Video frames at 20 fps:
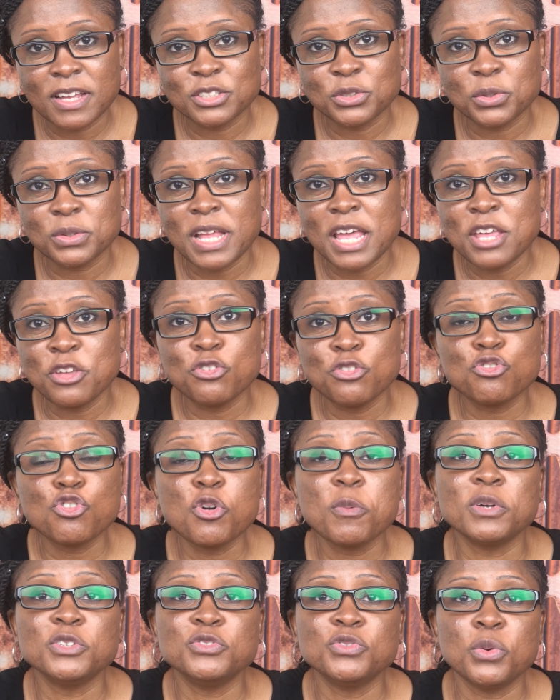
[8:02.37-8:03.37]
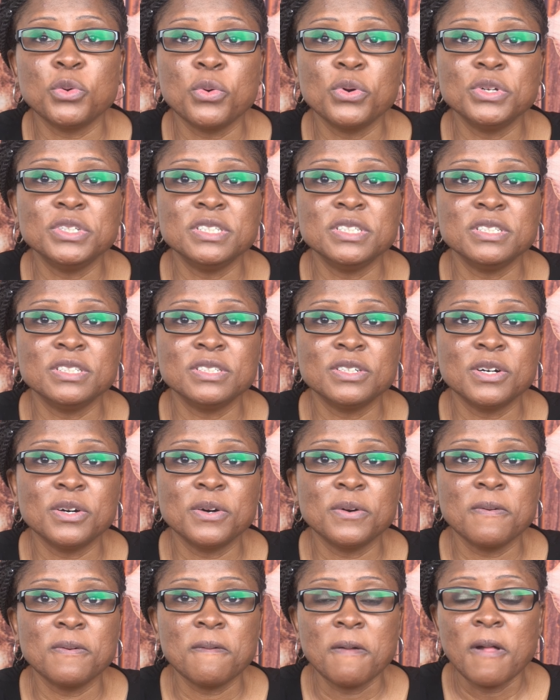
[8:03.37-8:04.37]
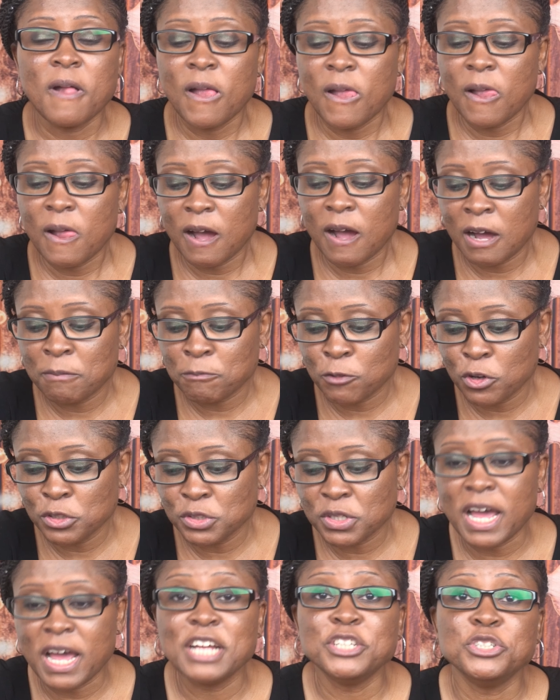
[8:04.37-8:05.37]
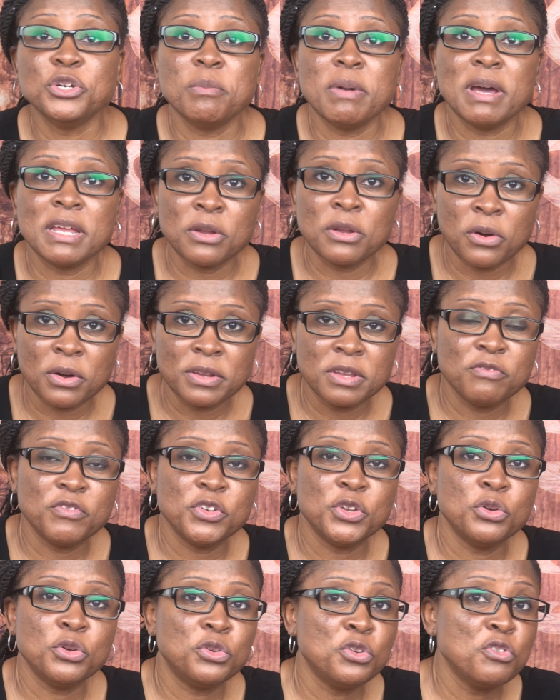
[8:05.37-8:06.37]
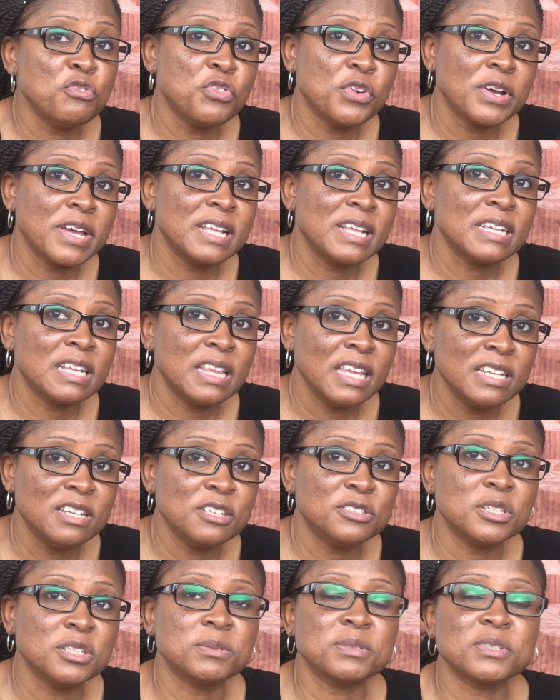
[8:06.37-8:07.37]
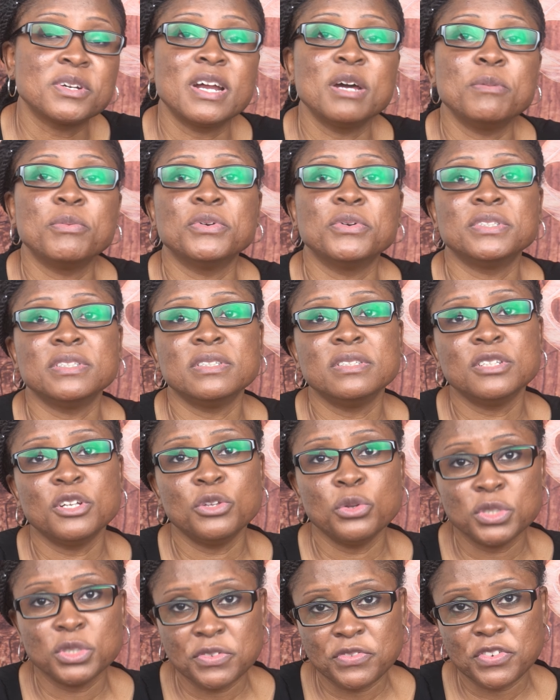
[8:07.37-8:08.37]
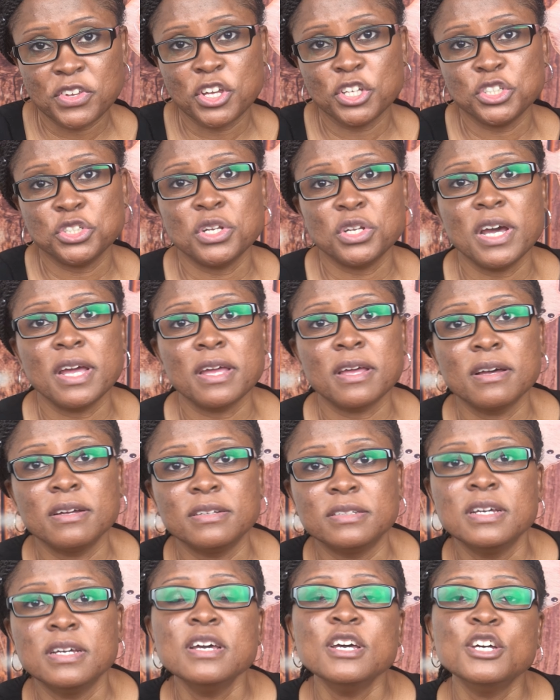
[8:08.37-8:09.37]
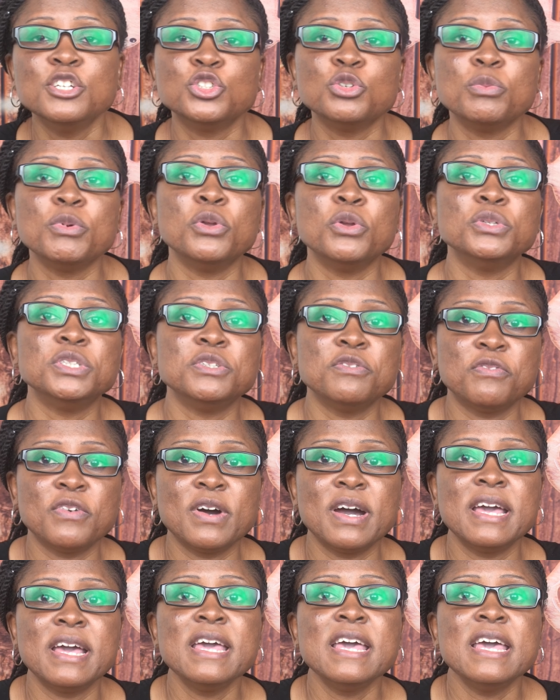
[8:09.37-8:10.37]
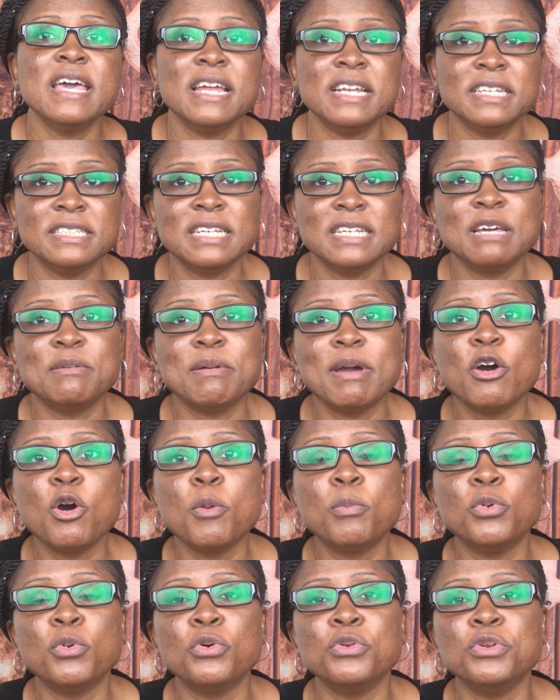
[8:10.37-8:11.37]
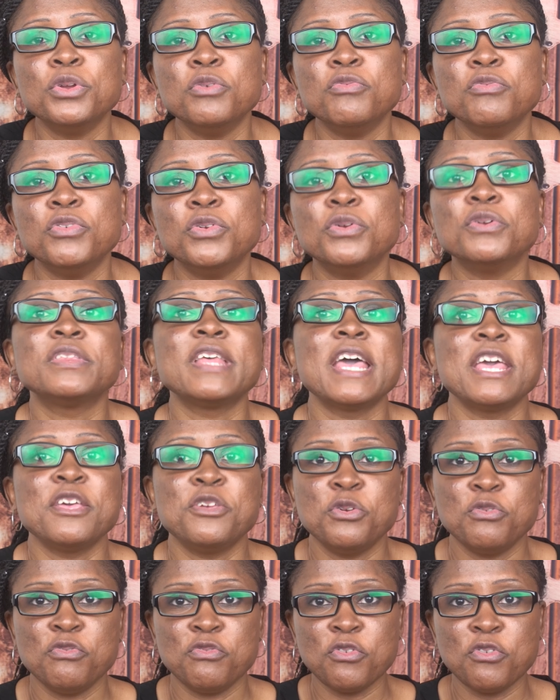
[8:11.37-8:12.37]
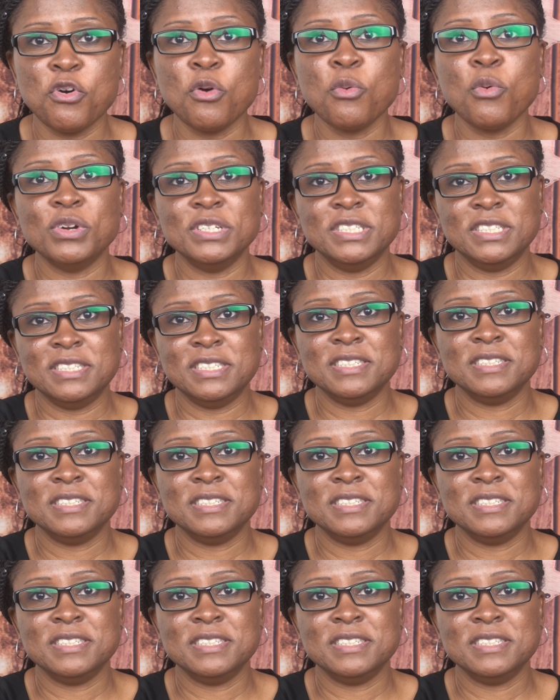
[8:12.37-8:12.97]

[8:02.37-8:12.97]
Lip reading: So thank you so much for watching. I'm going to catch you in my other video. Don't forget, click the subscribe button, the notification icon to be notified anytime I upload new video. Thank you for watching.